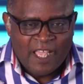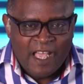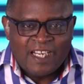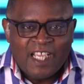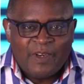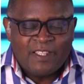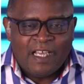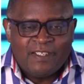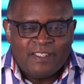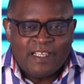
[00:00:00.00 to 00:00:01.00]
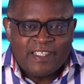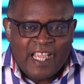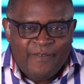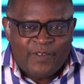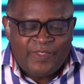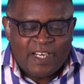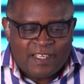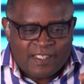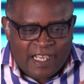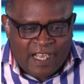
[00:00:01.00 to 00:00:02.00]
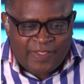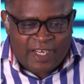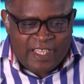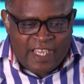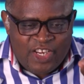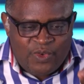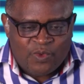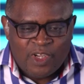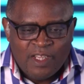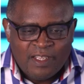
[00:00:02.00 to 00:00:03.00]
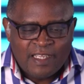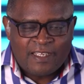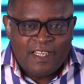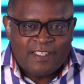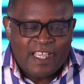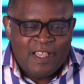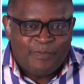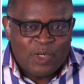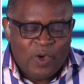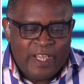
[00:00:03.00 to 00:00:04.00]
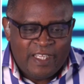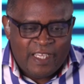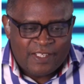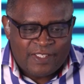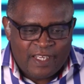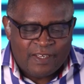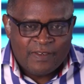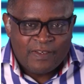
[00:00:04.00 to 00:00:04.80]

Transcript: And says that everything that is earthly in you, that is employed in sin,